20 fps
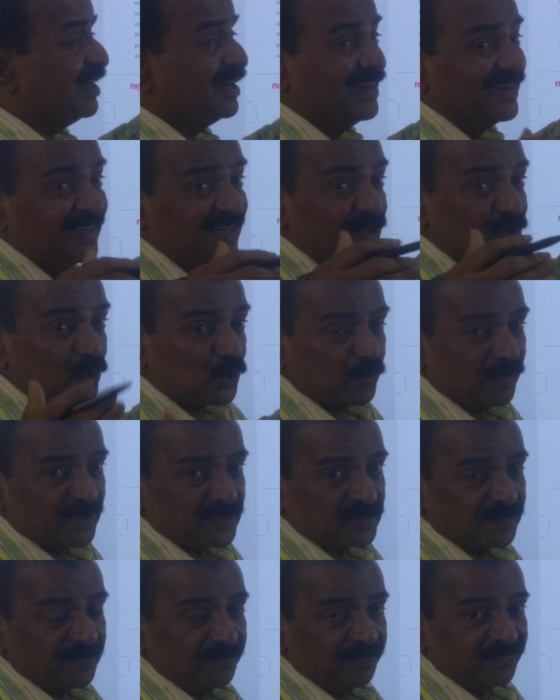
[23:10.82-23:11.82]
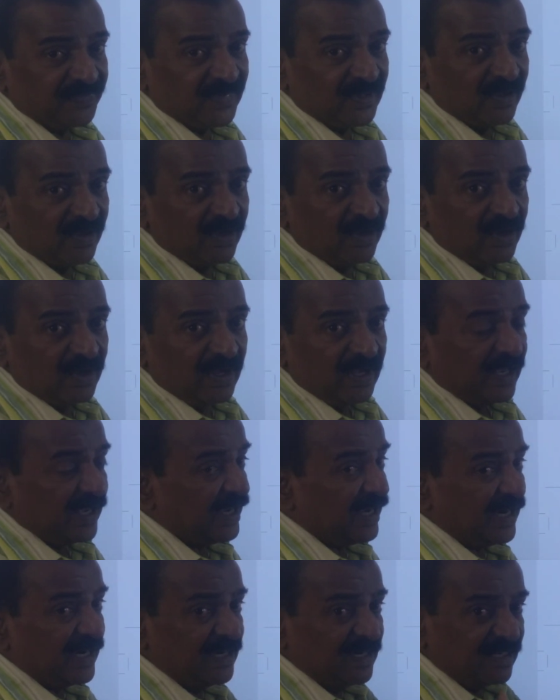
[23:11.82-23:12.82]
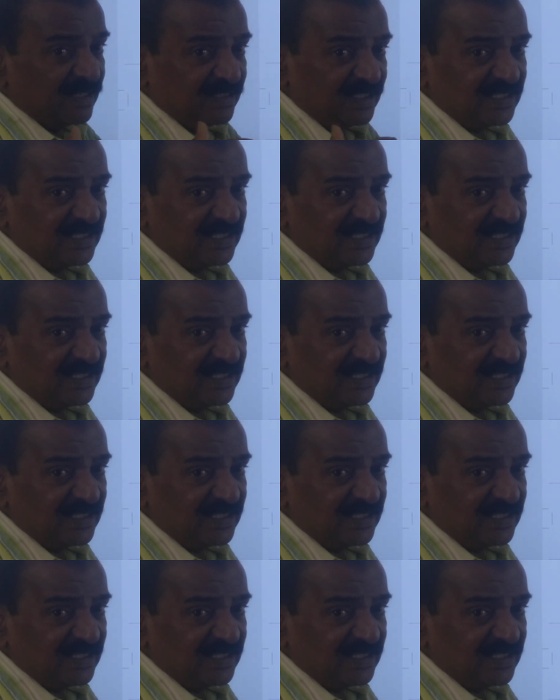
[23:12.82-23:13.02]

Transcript: little humus, and